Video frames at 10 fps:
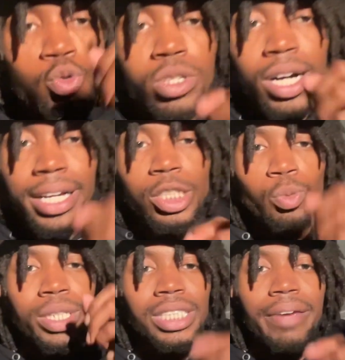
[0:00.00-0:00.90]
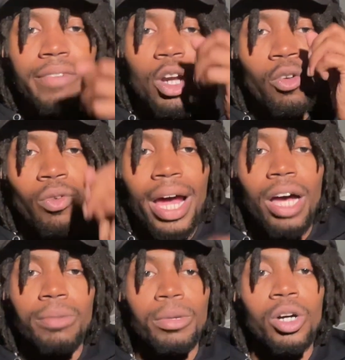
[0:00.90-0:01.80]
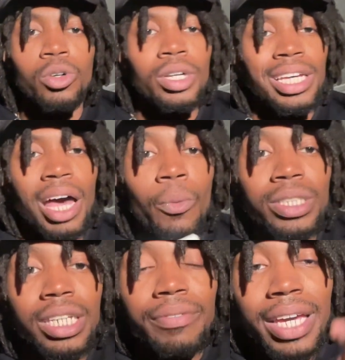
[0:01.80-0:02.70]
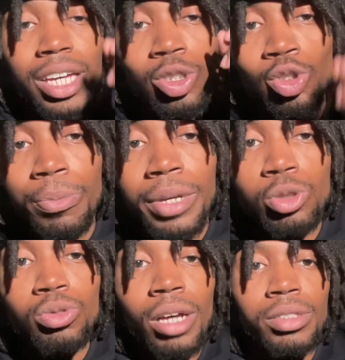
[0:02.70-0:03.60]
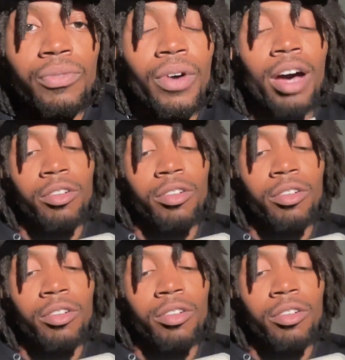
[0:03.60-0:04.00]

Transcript: youngins wasn't even around, bro. That wasn't even getting drippy in 2005.